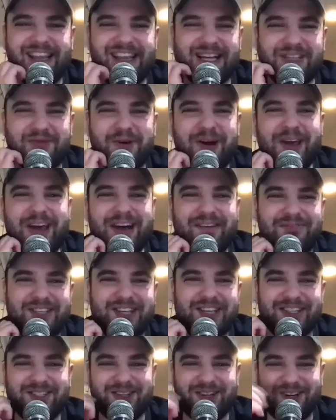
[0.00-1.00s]
That's why you have
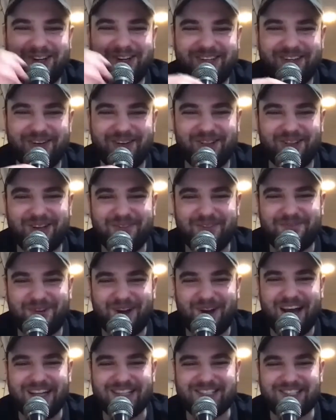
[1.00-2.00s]
Tinder. You're looking
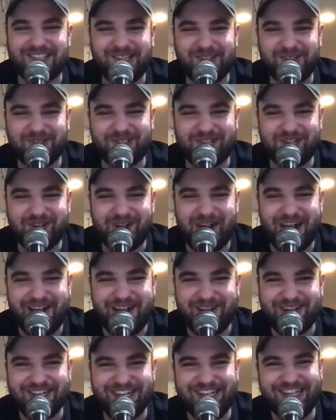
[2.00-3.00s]
for hot singles in your
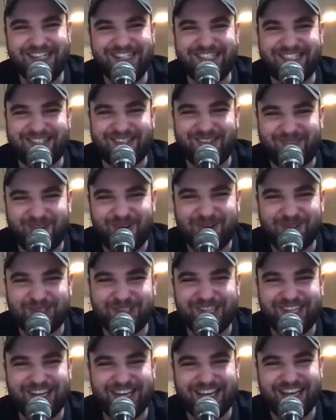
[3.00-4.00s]
area to throw
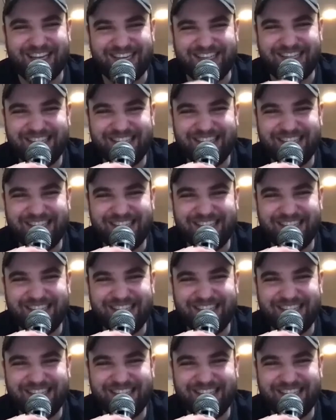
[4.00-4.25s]
shit at.